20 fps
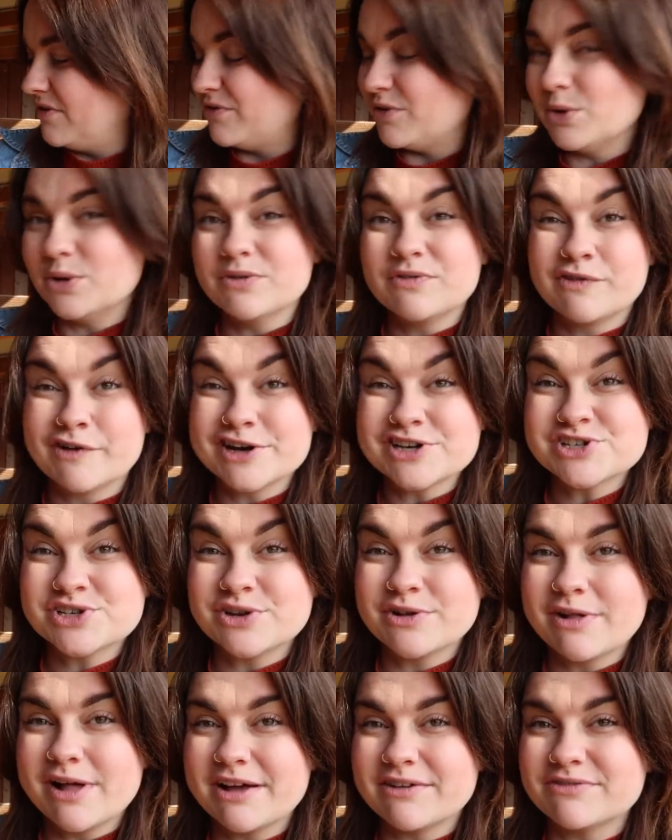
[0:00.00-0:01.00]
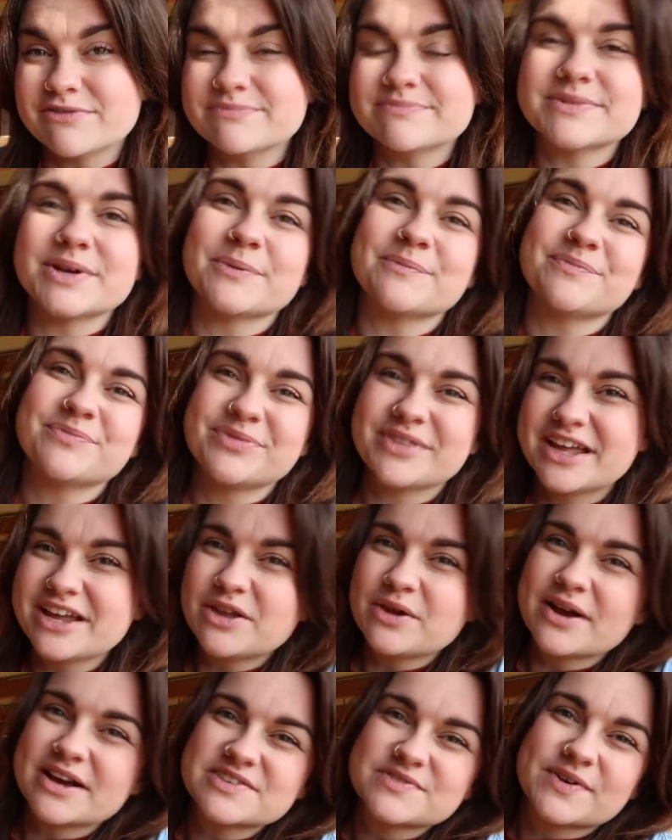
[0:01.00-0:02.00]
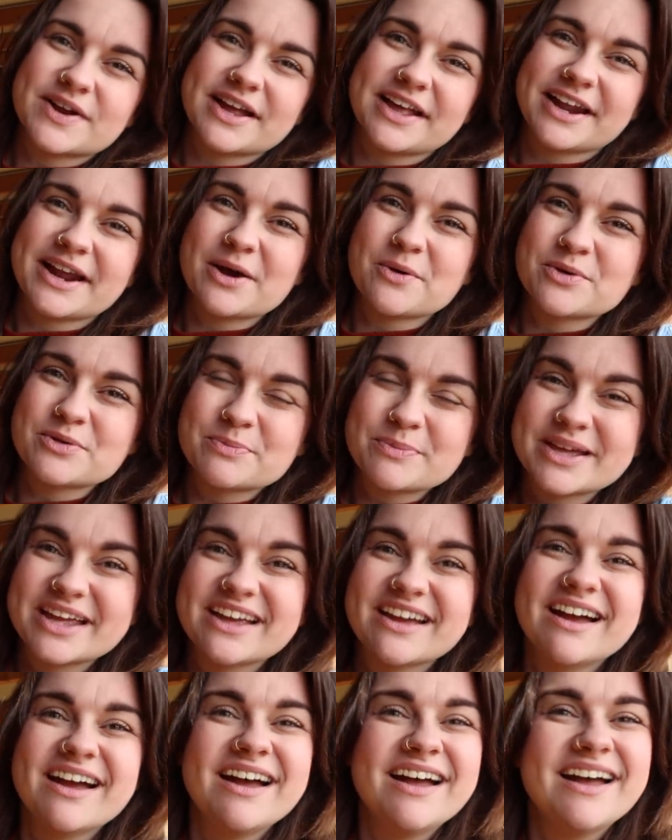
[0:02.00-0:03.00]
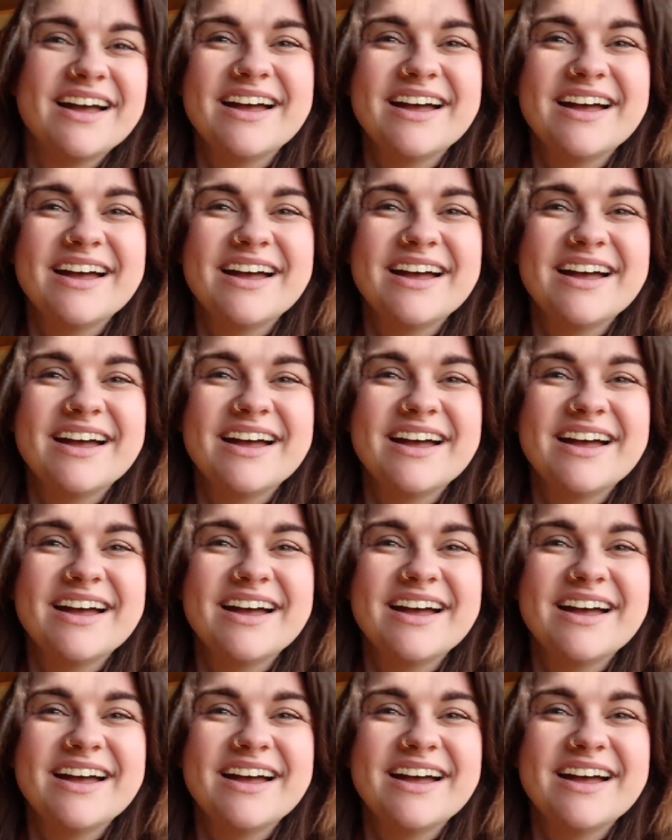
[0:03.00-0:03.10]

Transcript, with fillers: full of fresh new life. So thank you guys for hanging out with me,